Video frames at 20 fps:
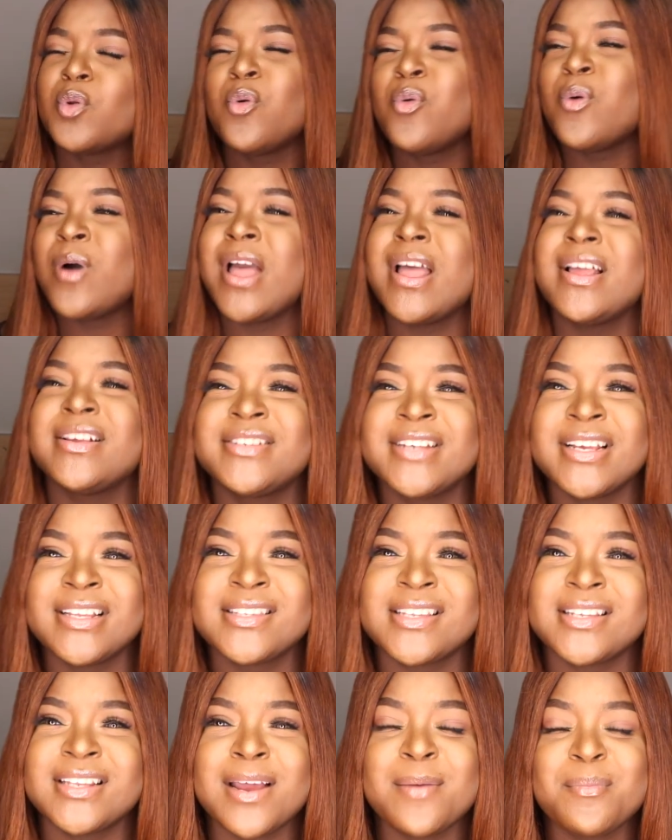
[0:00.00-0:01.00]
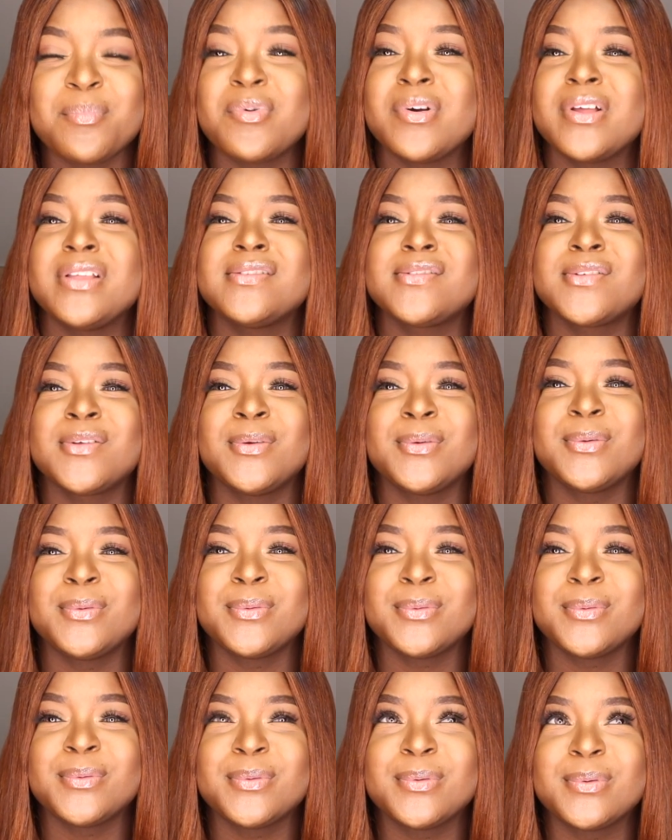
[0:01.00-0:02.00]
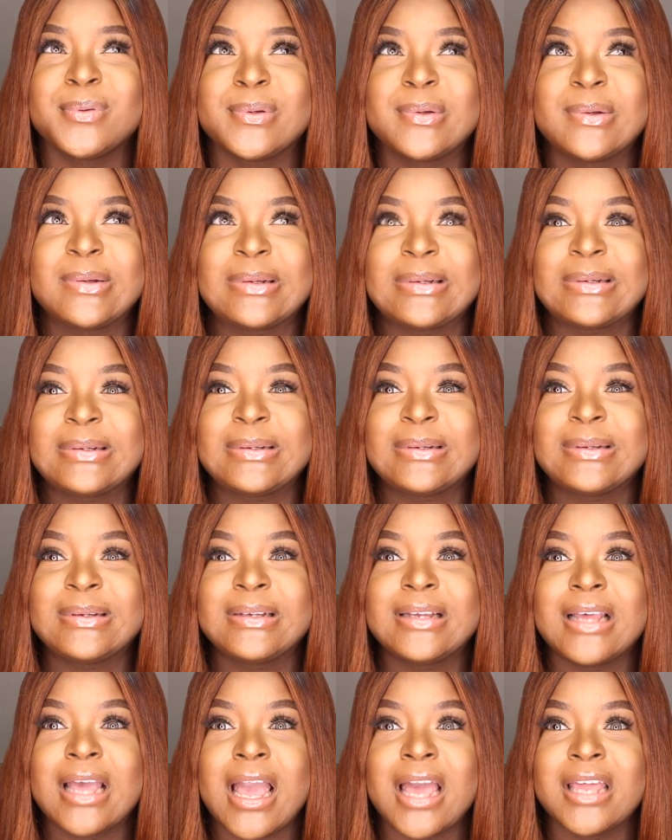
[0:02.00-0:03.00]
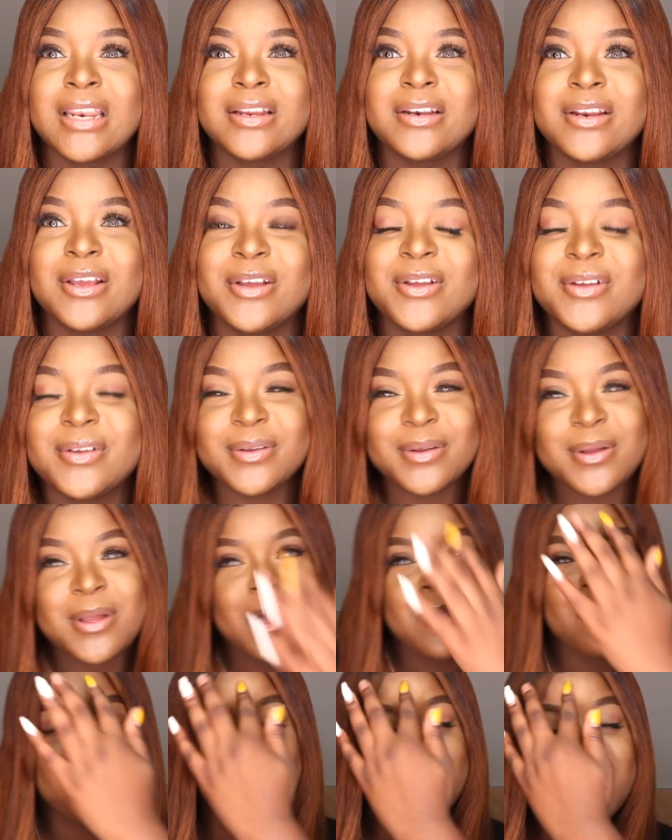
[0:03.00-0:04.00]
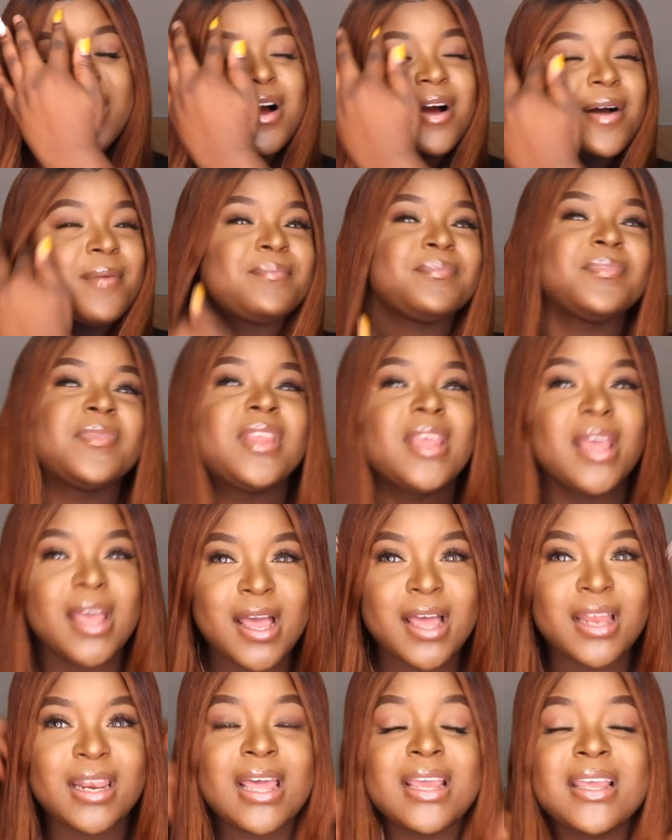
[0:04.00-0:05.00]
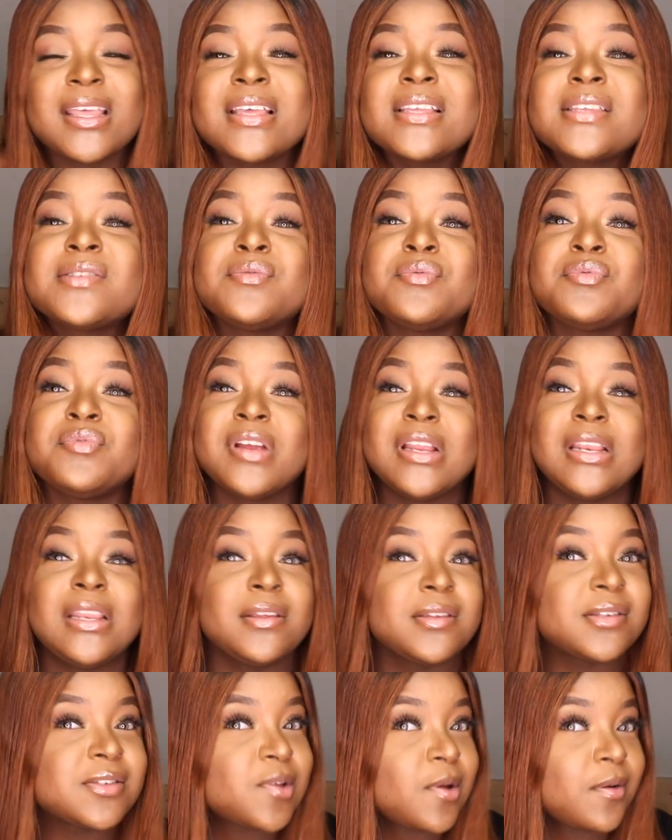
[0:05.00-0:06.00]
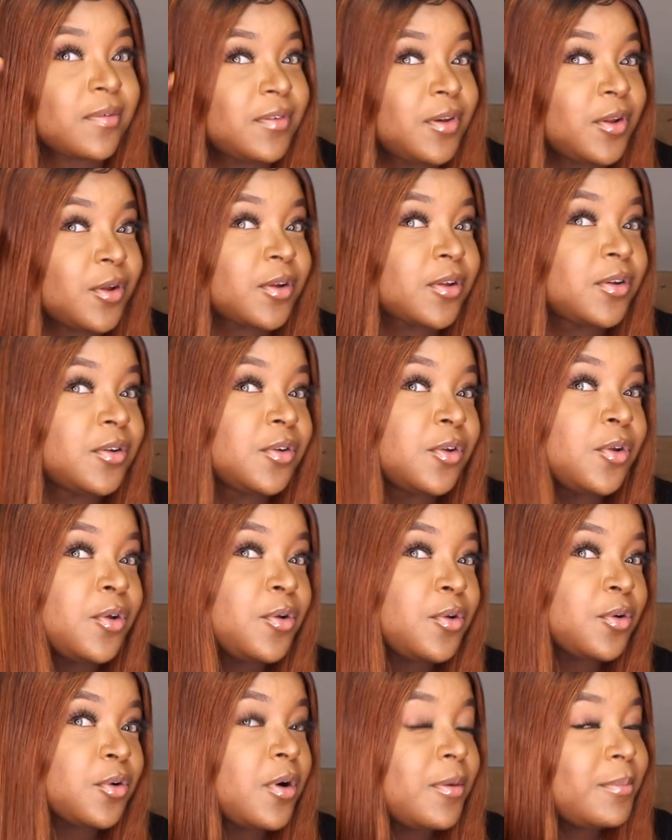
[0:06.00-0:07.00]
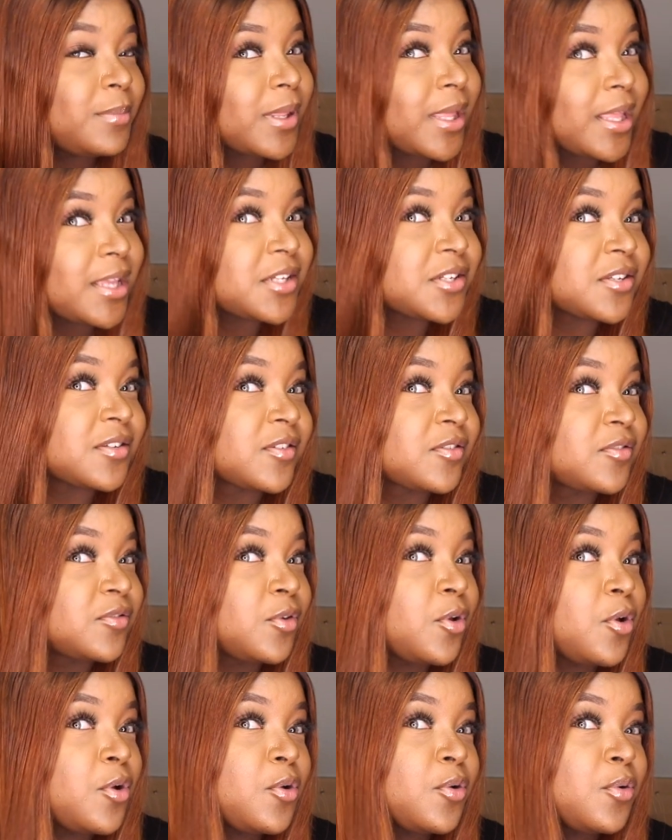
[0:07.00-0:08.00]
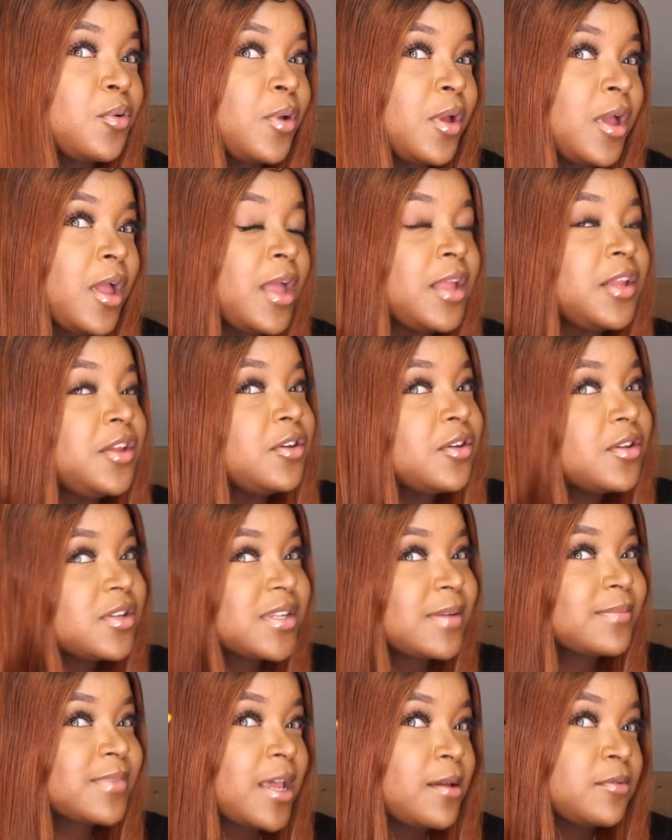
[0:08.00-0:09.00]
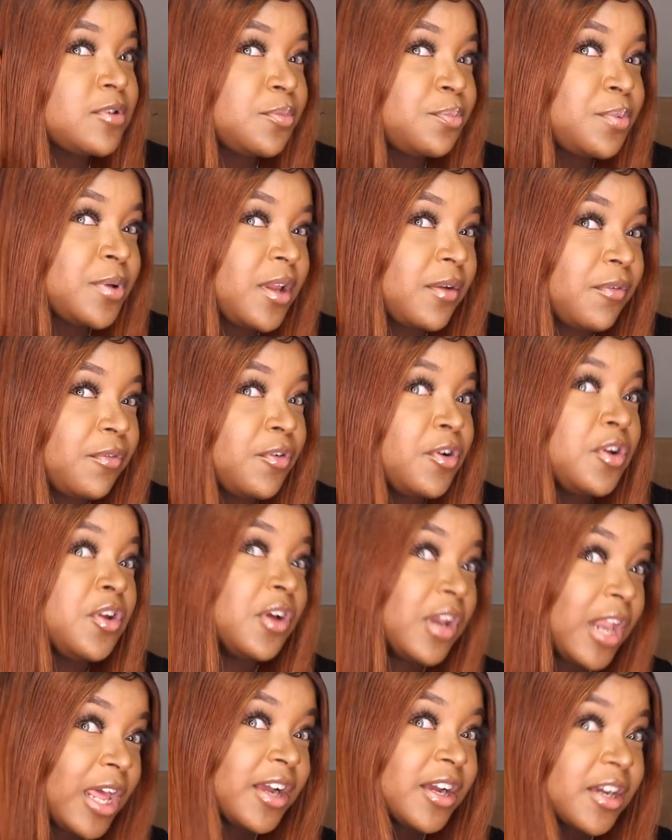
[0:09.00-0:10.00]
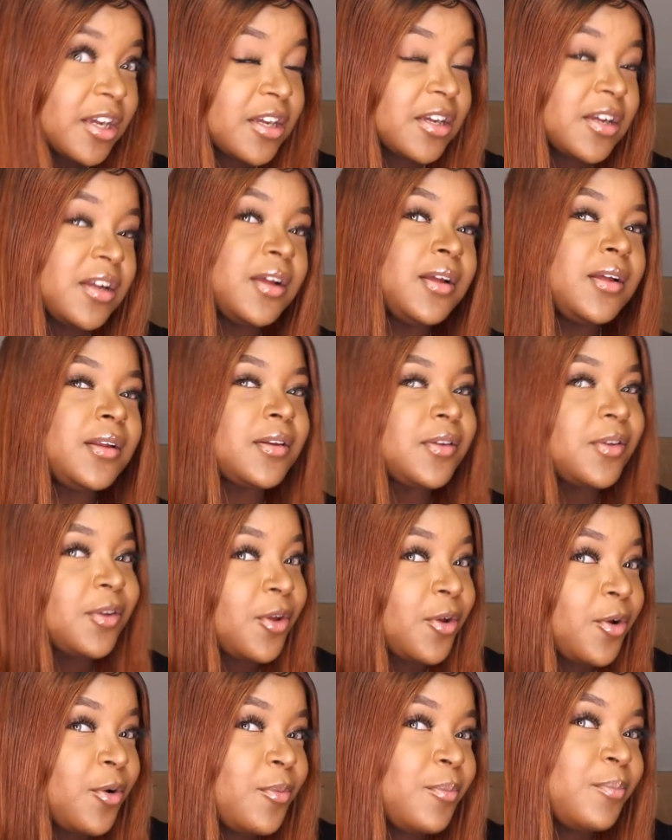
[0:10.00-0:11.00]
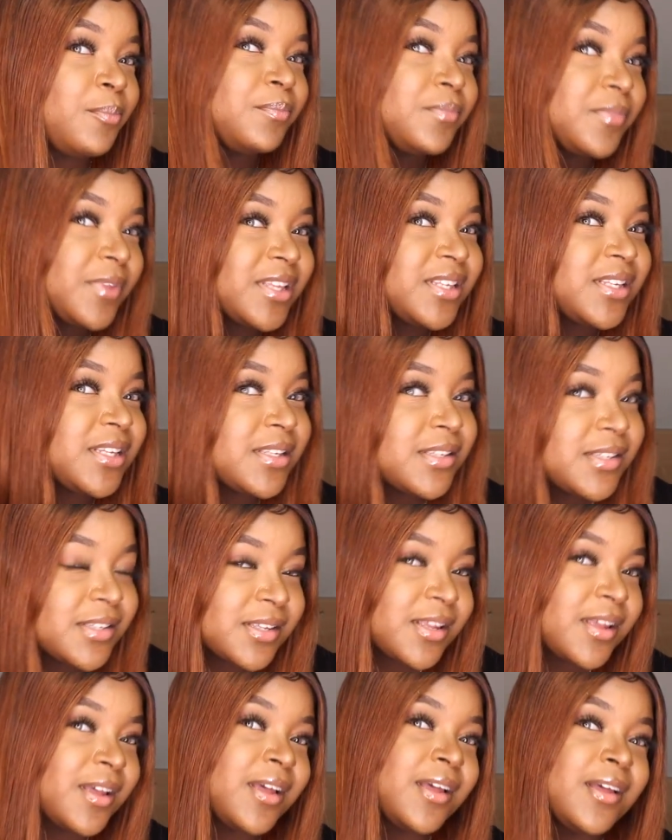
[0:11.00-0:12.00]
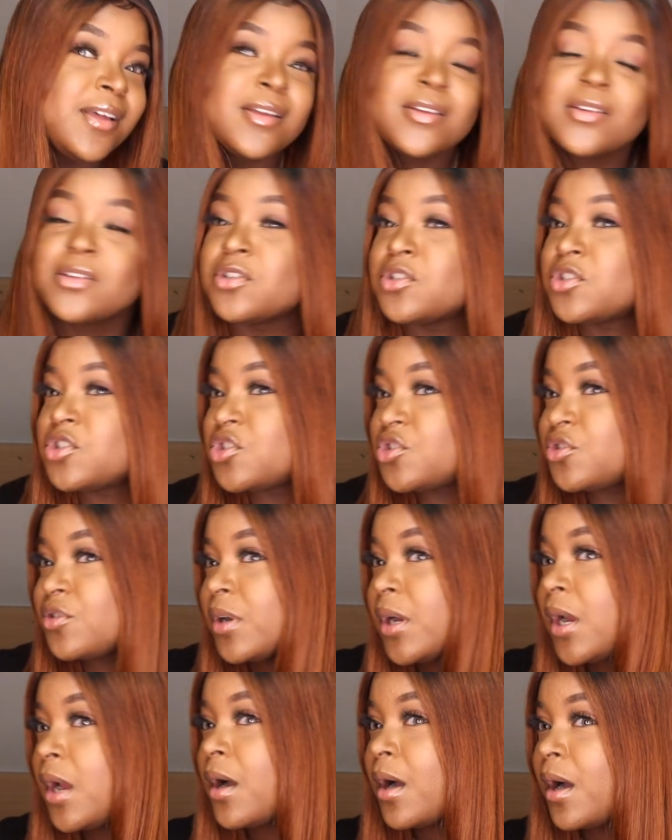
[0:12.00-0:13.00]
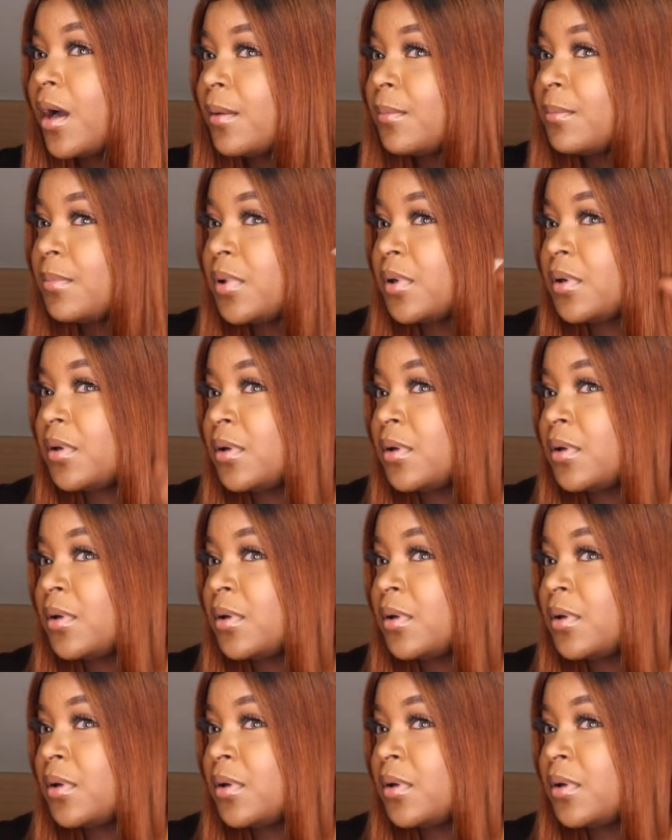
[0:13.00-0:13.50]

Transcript: all hair sheds at that point. So I don't know, but yeah, like, it's really soft. Look, no complications. There's no, you know, sometimes you put it through, you're like, nope, this is straight up.